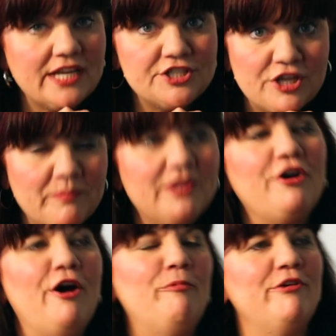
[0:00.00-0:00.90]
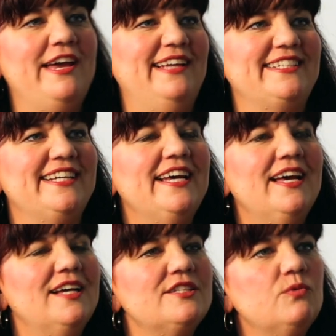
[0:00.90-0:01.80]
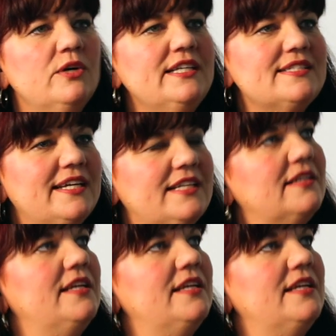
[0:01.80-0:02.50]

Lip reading: a job in the opera yet. So what is it?